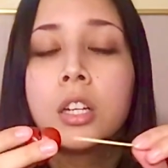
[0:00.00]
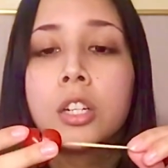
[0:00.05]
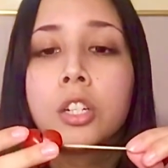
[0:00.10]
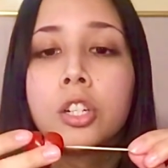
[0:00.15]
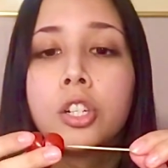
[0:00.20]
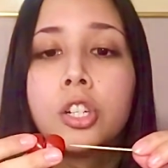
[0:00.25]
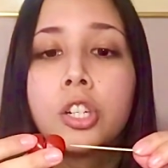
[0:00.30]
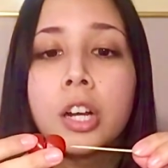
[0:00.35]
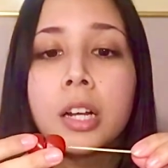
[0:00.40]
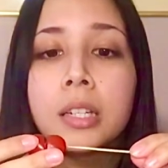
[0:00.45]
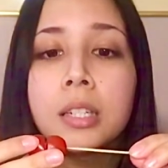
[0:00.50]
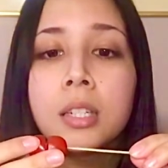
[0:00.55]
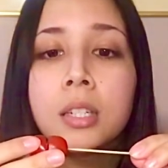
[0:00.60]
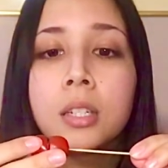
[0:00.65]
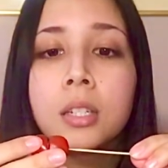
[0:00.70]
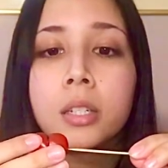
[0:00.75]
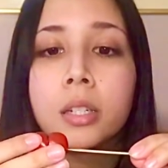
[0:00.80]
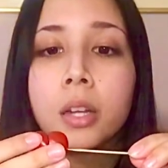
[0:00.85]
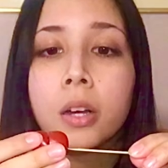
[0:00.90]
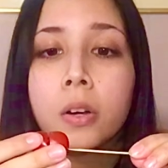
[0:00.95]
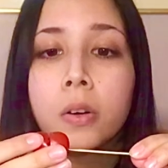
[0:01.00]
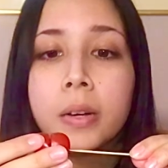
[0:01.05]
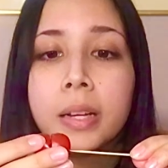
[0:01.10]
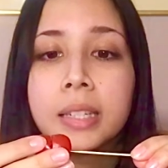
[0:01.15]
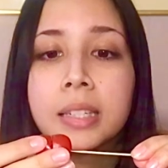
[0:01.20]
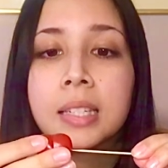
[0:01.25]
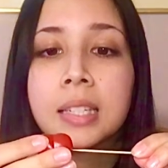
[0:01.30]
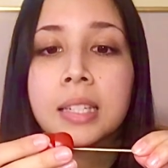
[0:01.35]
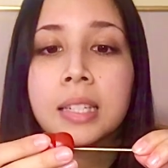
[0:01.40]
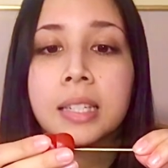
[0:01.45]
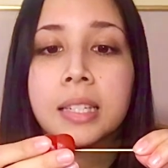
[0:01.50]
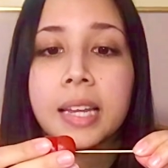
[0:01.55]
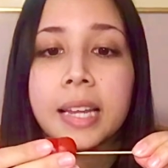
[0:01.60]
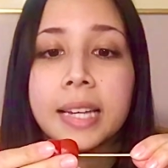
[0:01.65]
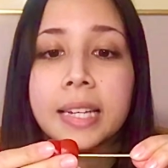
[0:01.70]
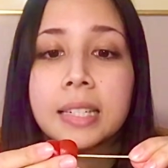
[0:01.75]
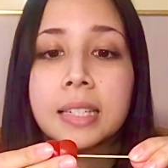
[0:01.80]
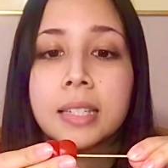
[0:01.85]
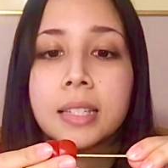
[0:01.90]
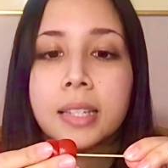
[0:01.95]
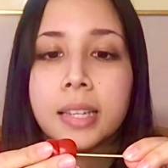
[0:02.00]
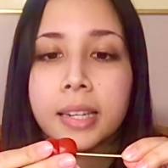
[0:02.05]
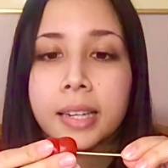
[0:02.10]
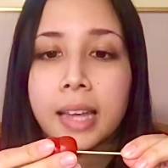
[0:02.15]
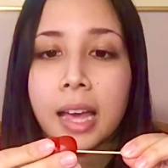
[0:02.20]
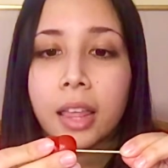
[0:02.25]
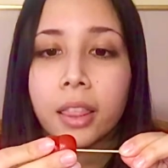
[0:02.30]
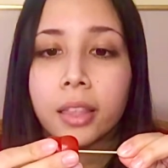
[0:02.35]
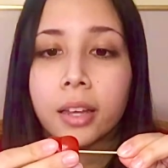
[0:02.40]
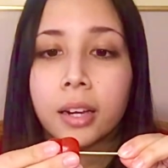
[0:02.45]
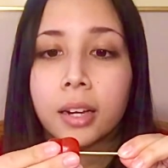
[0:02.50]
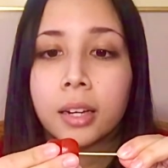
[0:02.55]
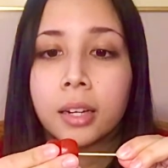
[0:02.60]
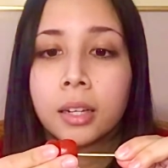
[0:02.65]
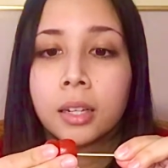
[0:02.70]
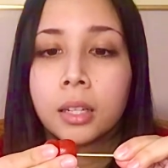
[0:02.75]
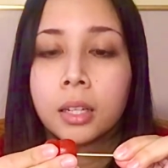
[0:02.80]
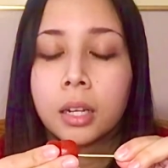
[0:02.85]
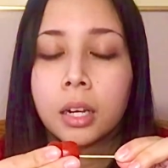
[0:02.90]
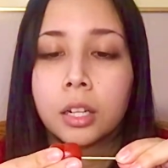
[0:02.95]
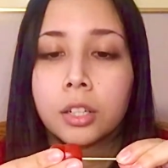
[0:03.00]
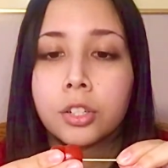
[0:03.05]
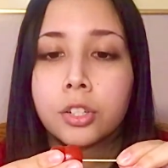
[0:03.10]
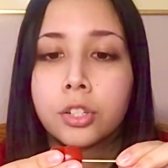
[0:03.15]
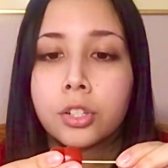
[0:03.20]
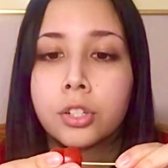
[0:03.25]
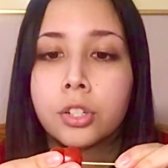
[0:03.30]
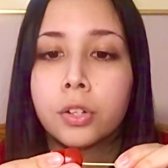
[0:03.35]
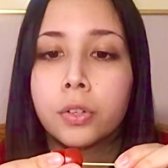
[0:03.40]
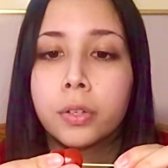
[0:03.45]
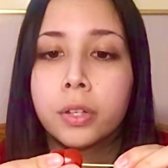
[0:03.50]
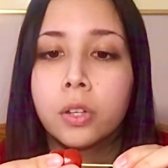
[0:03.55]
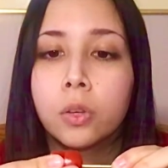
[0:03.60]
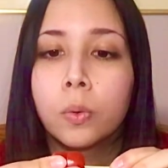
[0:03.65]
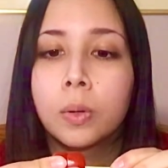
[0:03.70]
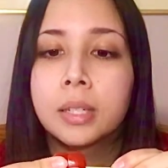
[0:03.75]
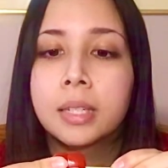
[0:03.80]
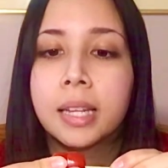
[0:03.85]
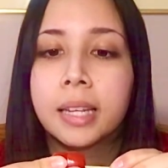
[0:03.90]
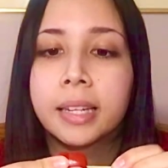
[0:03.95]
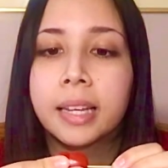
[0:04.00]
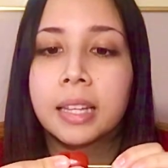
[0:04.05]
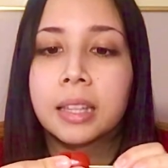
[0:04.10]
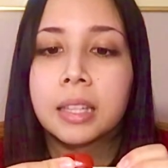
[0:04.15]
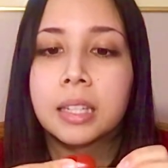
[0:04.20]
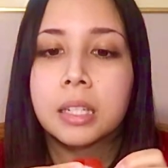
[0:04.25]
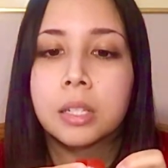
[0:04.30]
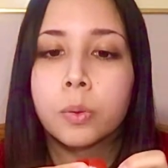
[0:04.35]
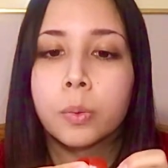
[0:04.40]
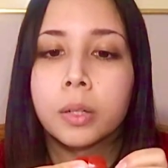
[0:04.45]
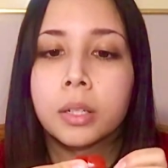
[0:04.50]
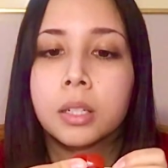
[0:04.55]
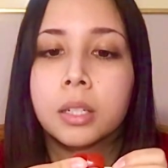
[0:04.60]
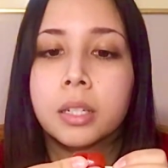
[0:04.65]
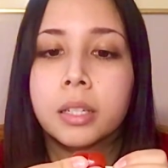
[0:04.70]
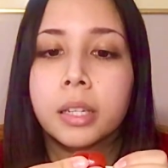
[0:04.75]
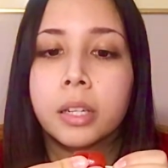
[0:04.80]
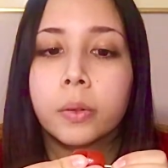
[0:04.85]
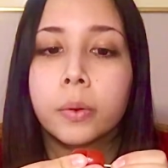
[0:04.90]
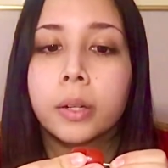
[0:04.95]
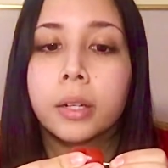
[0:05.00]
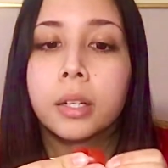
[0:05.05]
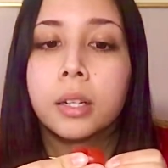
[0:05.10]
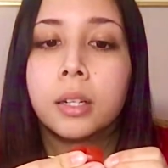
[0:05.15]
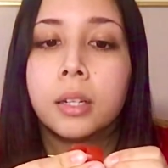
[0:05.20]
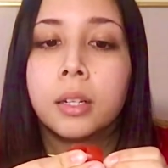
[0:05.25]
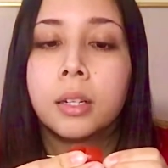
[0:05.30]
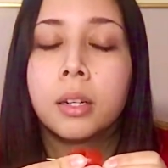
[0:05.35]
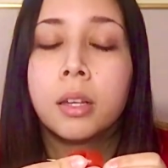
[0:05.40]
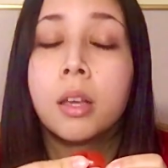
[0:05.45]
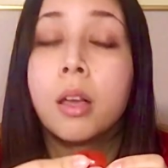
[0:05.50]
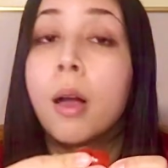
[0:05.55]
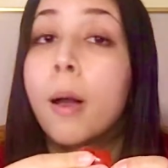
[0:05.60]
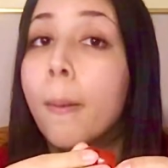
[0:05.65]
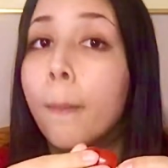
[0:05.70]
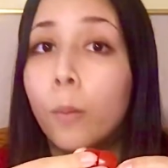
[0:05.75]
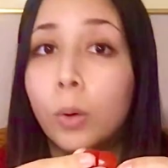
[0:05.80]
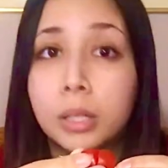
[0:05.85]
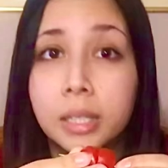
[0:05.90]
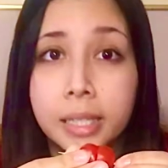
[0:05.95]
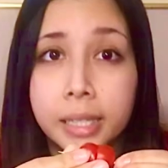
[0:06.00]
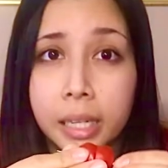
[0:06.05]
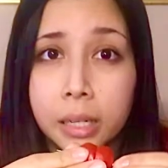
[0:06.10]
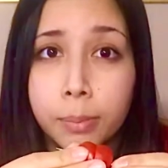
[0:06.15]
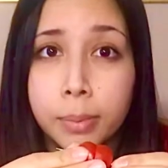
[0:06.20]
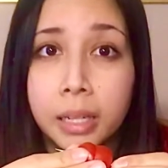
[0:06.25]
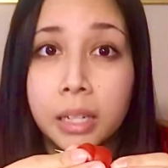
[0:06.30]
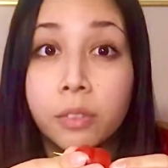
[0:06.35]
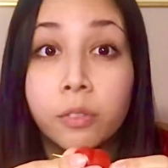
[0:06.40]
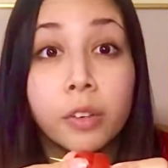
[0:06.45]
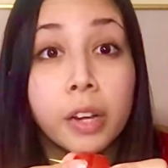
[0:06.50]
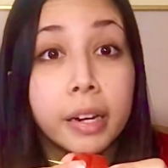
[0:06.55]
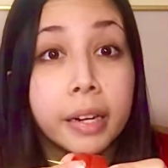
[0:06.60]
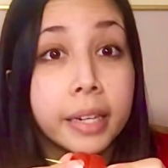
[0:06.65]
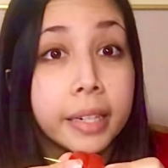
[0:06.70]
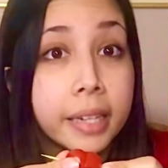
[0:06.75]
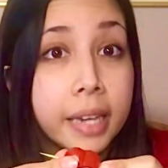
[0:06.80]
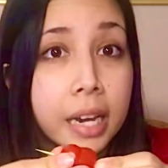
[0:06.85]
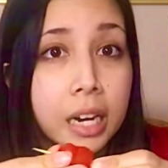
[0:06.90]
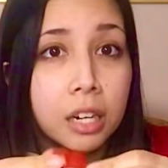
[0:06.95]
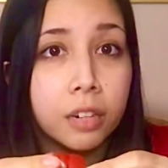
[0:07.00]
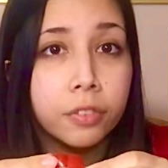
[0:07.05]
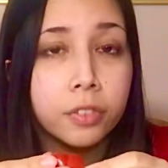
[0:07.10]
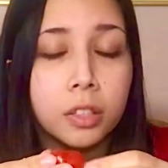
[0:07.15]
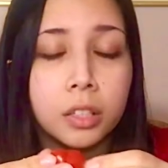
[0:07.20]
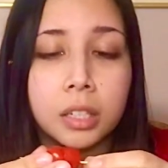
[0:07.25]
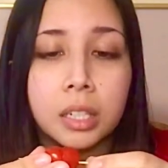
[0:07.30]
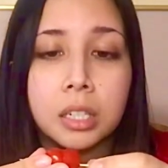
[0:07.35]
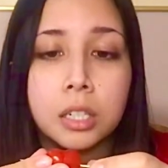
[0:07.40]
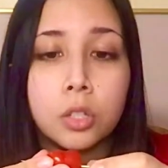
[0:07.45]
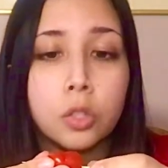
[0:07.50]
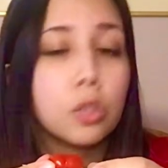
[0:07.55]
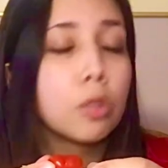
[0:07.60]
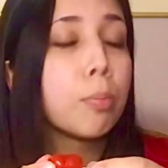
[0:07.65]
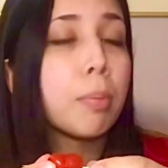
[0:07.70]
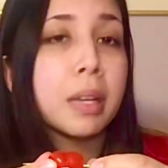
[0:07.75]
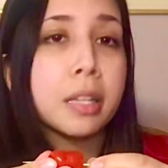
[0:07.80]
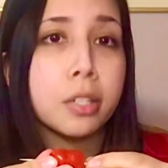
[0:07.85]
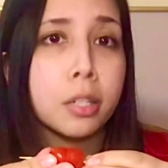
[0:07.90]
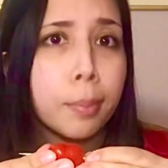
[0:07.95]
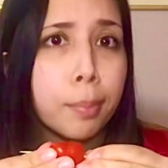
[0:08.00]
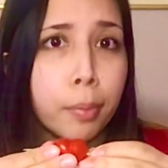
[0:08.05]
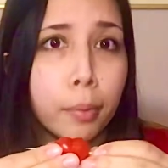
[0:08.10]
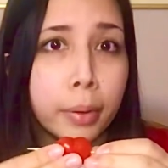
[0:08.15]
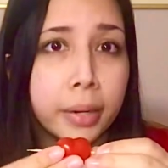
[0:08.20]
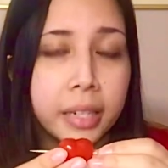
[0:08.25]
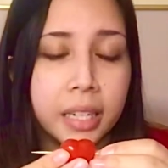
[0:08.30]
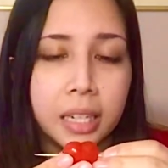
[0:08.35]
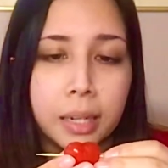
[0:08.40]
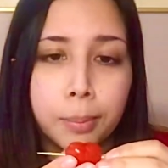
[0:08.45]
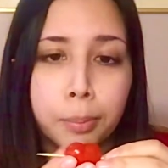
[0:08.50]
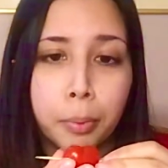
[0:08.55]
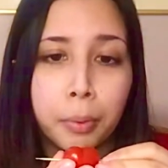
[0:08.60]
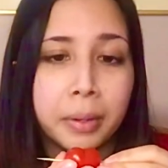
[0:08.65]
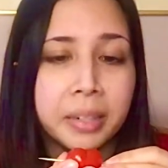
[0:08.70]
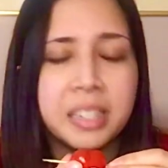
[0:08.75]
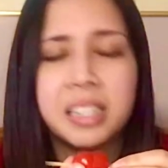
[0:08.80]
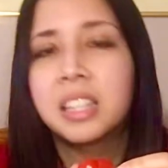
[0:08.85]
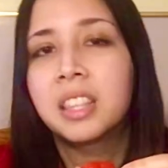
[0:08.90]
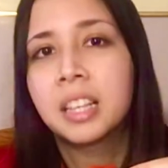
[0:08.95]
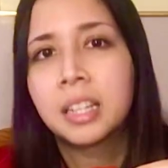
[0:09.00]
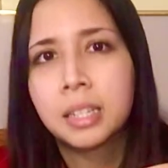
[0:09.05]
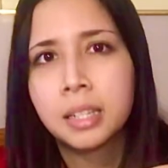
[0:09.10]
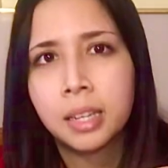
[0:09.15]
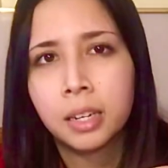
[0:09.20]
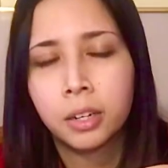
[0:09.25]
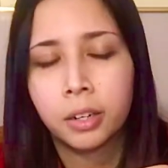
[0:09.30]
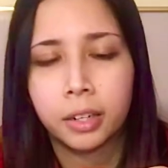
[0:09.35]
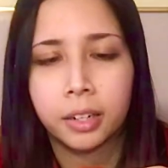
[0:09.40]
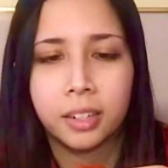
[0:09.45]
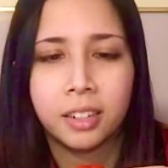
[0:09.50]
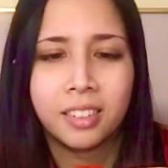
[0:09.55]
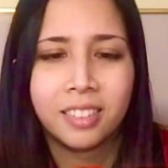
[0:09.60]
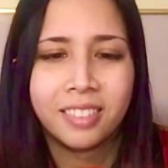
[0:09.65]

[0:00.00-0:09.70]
just so it stays together. And I'll show you once I get this one skewered. Once again, being very careful because toothpicks are pointy and pointy things can hurt.